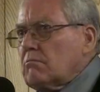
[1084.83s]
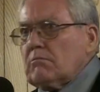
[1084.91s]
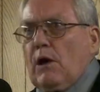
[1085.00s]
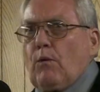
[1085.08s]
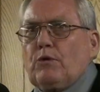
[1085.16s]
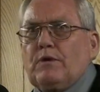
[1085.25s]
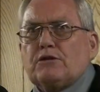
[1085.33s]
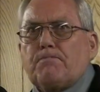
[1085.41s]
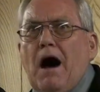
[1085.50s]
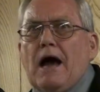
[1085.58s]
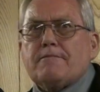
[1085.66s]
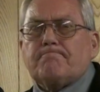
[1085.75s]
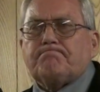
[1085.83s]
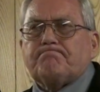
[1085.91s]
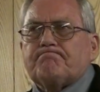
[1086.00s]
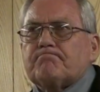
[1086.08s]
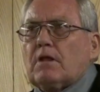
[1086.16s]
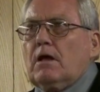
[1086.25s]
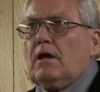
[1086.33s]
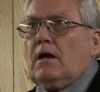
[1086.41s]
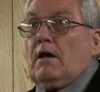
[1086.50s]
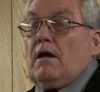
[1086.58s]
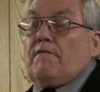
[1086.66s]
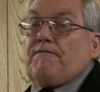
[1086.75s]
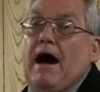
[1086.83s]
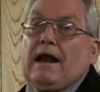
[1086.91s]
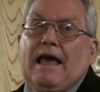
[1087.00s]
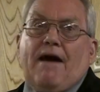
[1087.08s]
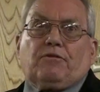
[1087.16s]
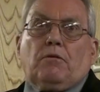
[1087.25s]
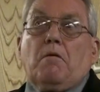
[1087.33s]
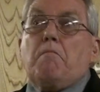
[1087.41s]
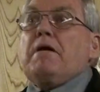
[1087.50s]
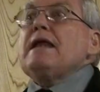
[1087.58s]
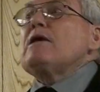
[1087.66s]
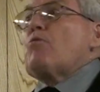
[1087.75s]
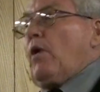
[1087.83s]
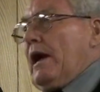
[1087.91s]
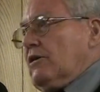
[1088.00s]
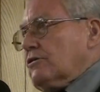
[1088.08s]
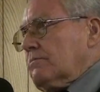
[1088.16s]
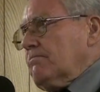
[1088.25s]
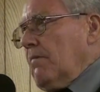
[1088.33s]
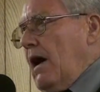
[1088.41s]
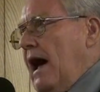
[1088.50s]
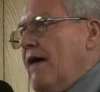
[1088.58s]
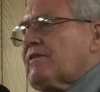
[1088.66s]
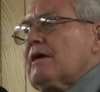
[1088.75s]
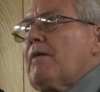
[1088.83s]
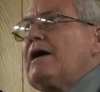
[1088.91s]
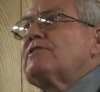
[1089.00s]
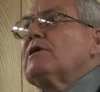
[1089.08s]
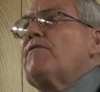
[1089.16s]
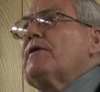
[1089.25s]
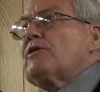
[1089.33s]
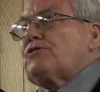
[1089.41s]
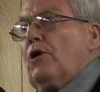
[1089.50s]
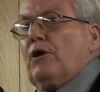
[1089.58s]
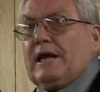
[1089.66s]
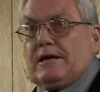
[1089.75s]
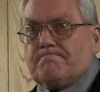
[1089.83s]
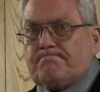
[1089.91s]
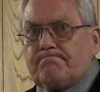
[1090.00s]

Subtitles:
They wouldn't respond. Finally, after many weeks, I have to get myself an attorney.